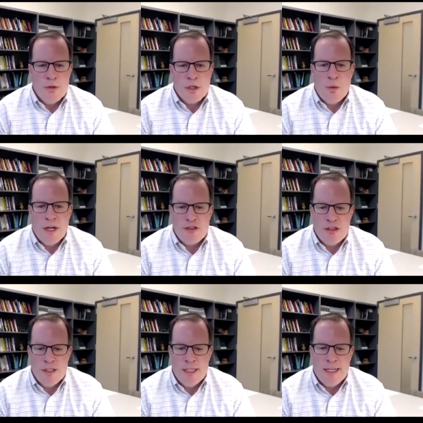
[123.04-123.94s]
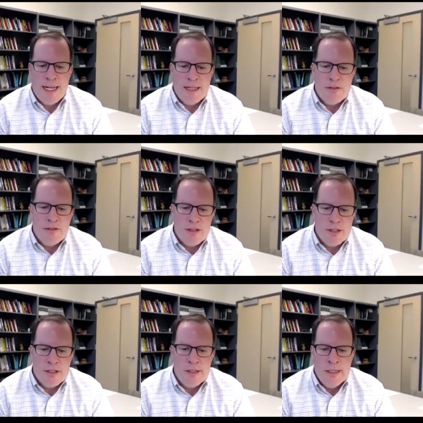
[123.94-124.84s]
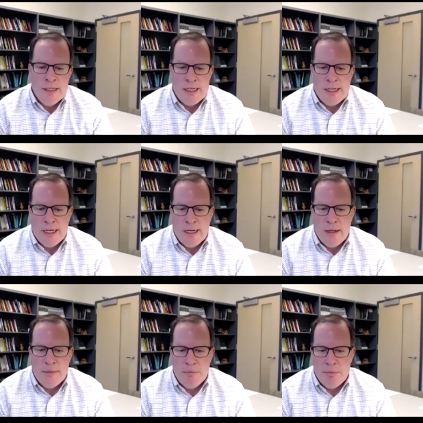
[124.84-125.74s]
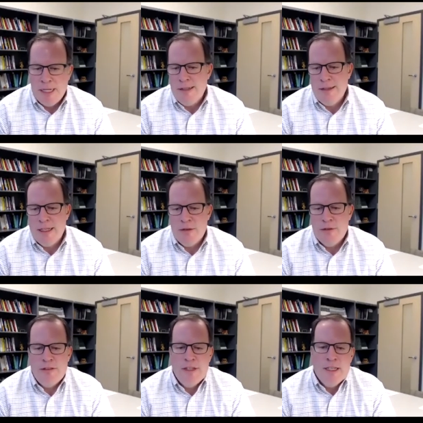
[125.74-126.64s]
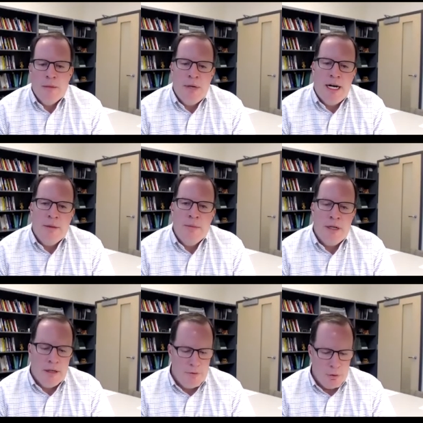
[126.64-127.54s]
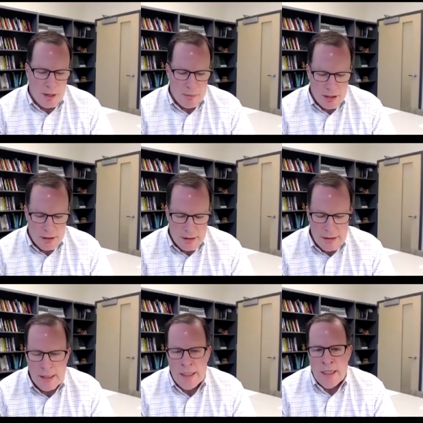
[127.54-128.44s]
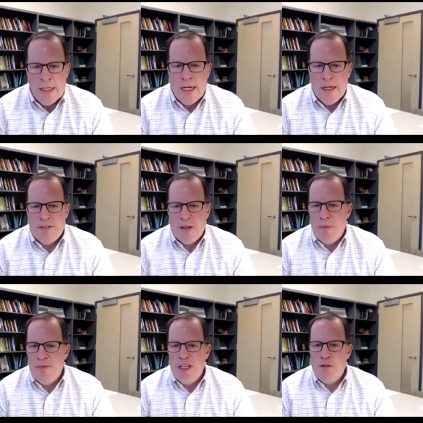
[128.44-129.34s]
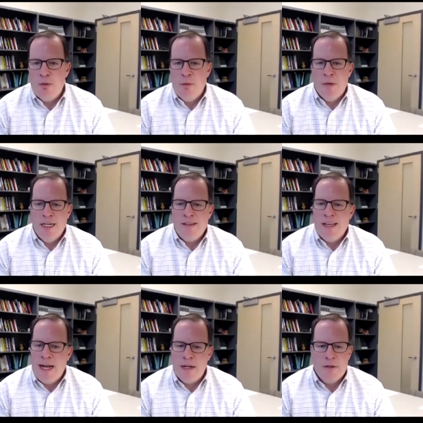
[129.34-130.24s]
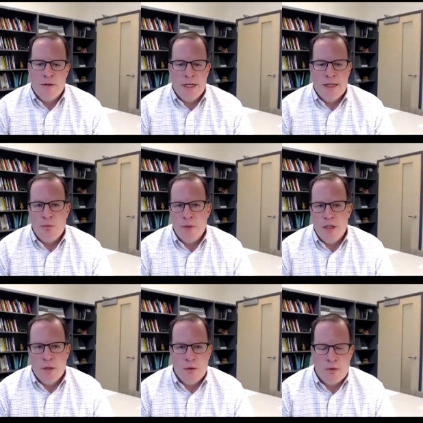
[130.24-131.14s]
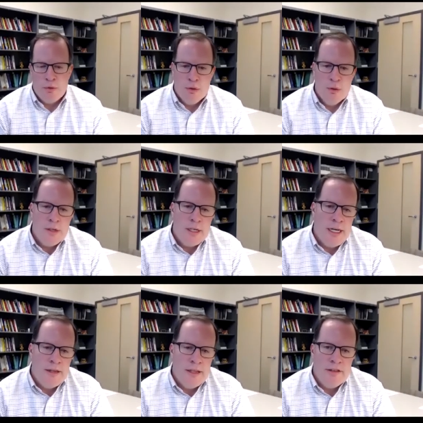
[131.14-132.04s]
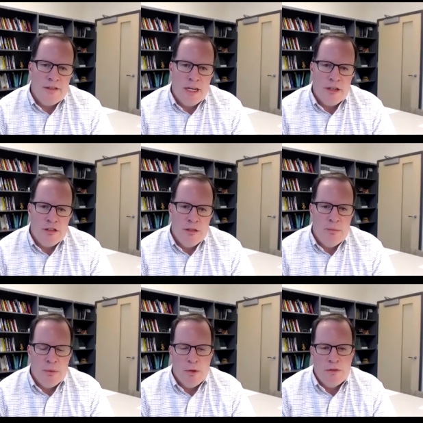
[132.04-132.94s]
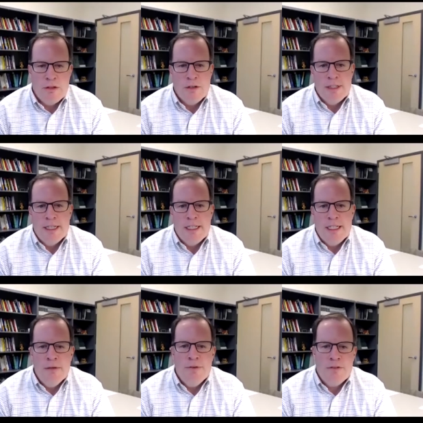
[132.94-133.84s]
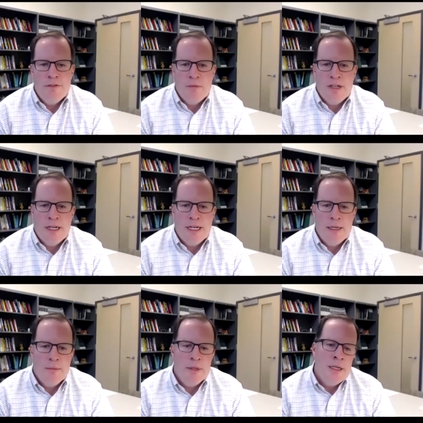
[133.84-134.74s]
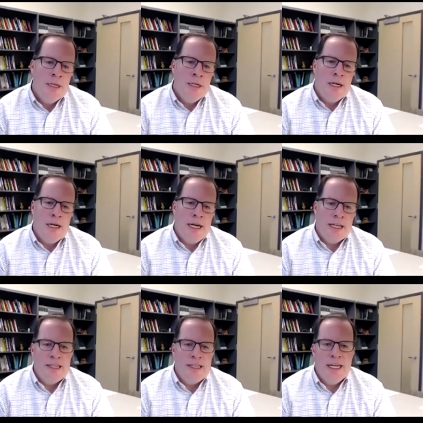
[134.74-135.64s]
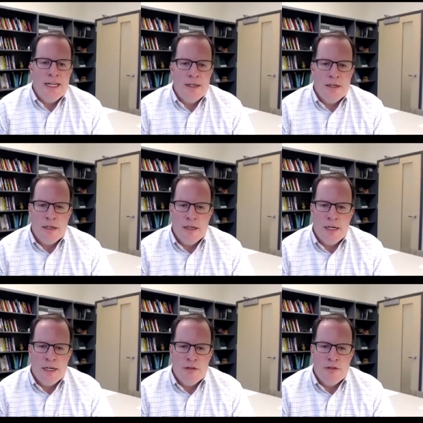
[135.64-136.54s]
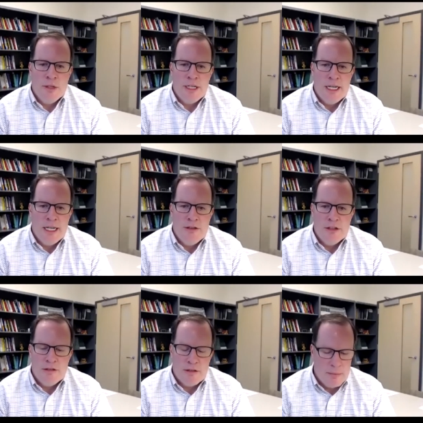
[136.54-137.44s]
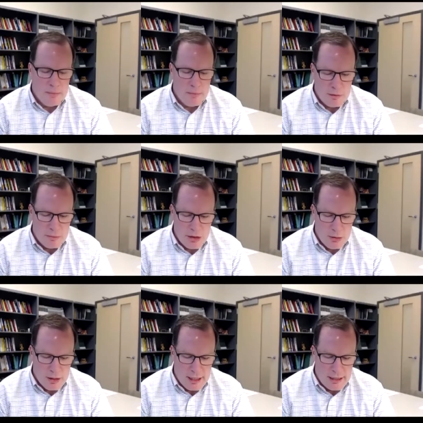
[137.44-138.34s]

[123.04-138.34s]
the question and answer button that you see at the bottom of the webinar. Uh, some of these we might tackle as we go through uh, the discussion, but we'll certainly leave some time uh, at the end to engage in some, some Q&A.